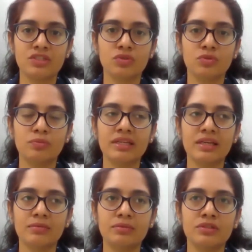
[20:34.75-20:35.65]
to
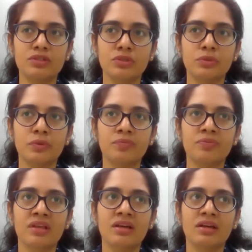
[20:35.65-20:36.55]
be able to
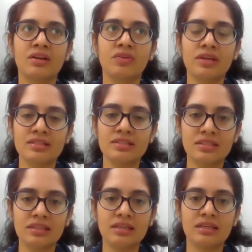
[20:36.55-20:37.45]
raise
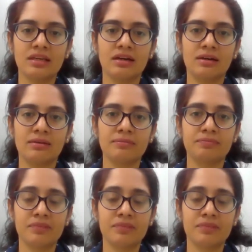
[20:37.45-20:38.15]
the uh,